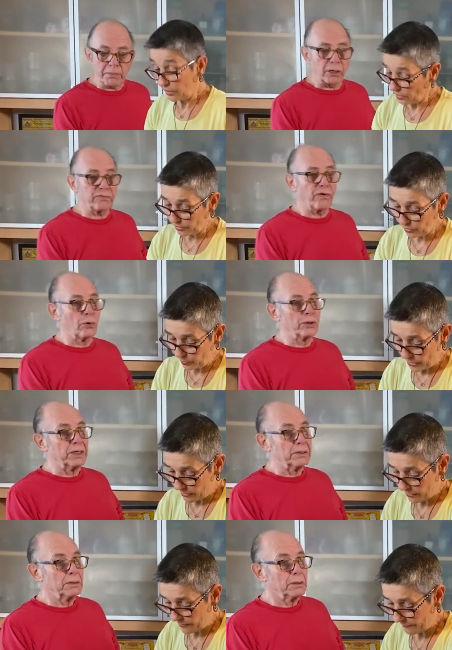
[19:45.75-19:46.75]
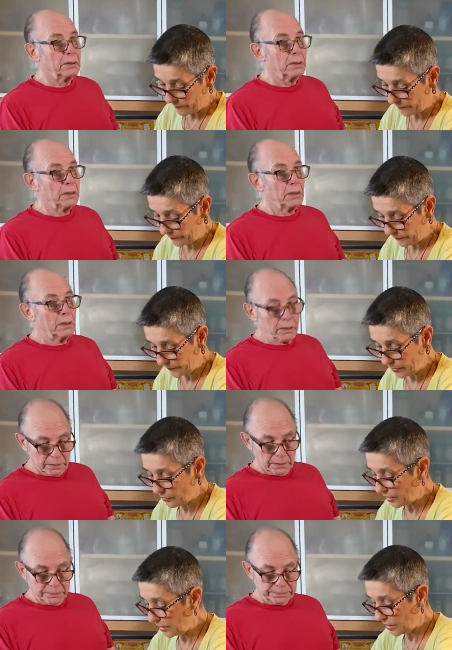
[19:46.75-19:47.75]
Speaker 1: it's out folded. No,
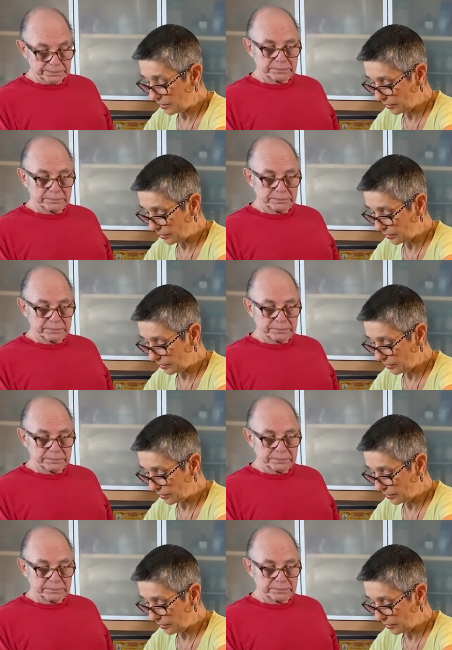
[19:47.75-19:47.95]
it didn't.